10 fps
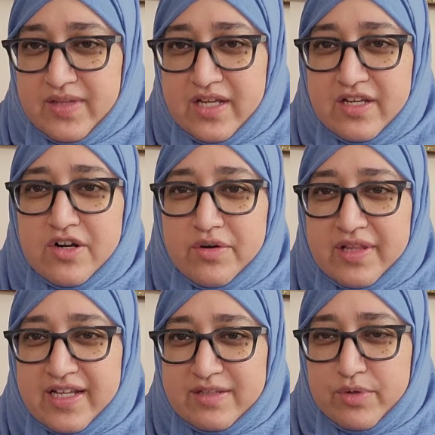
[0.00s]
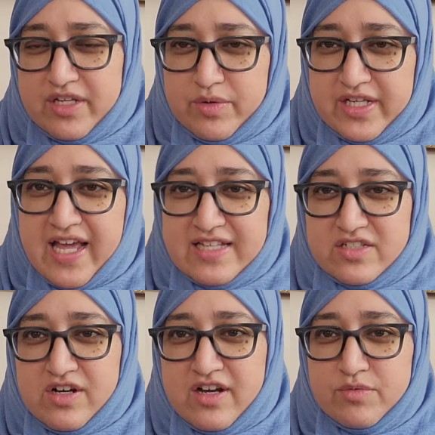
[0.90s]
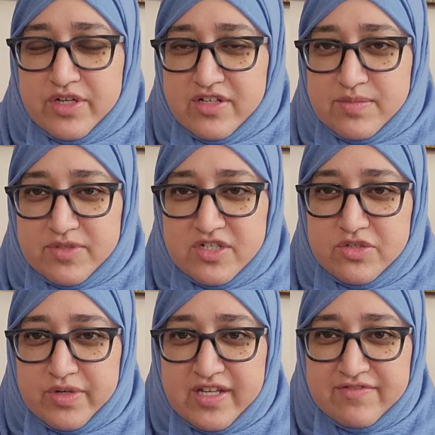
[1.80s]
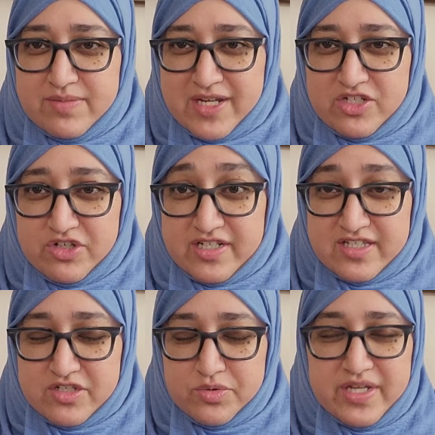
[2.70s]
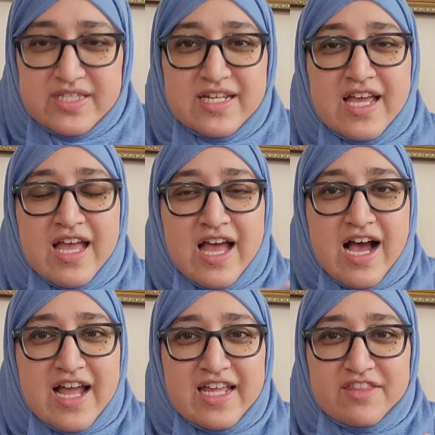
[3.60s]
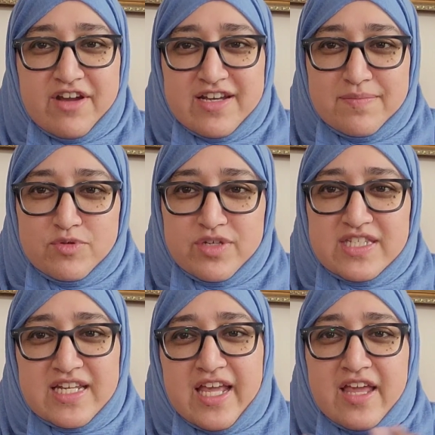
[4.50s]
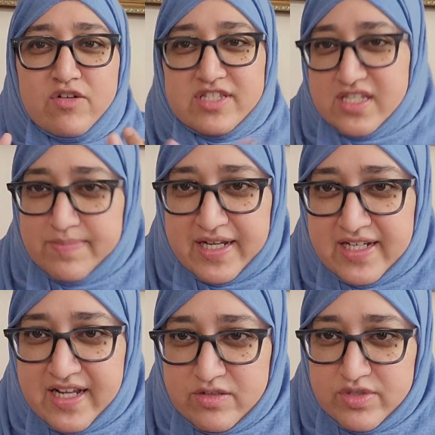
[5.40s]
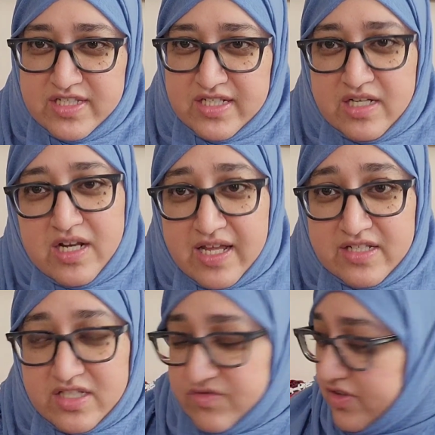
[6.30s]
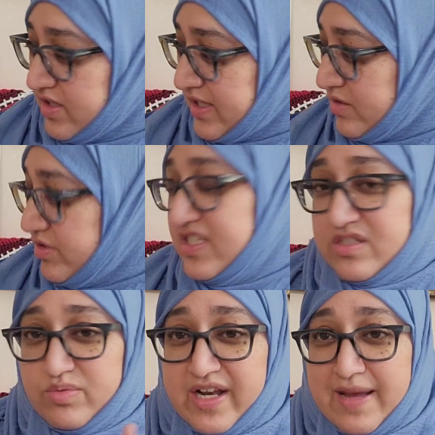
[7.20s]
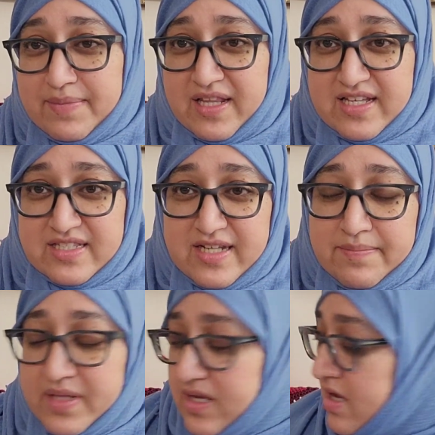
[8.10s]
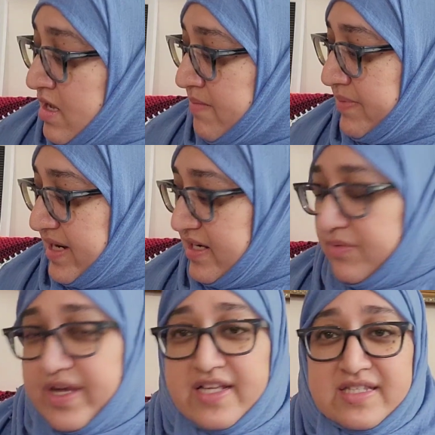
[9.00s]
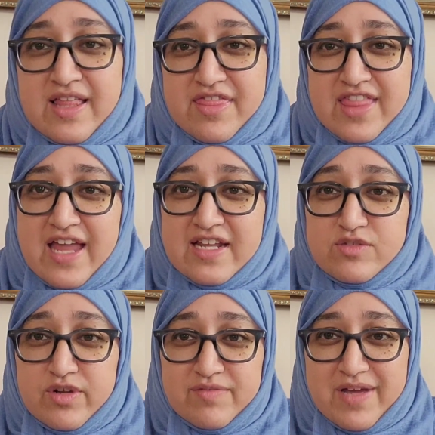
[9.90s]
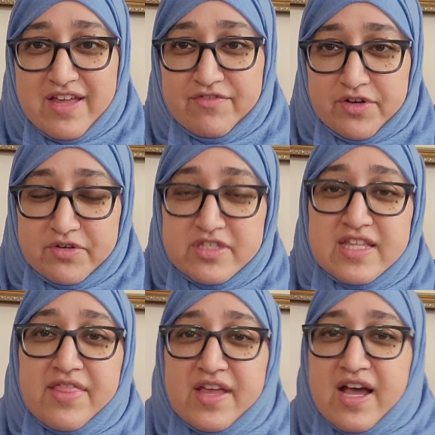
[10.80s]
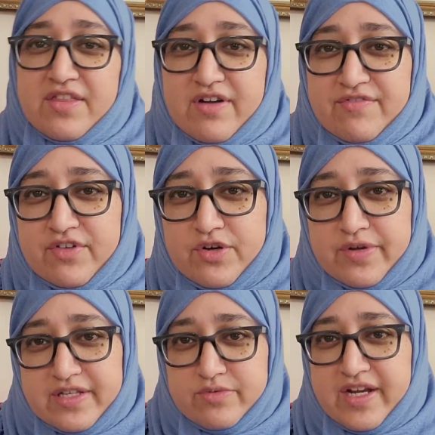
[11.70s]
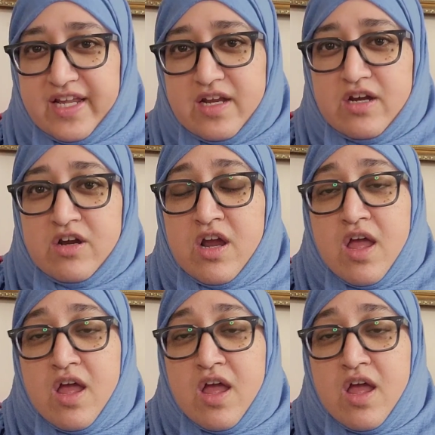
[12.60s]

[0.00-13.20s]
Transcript: you know, like when you cast on, when you're supposed to do it, you have to make sure it doesn't twist. I either end up twisting it or suspecting I twisted it and just frog it, which is what happened last time. But anyways, that is one of my FOs. The other FO is right here.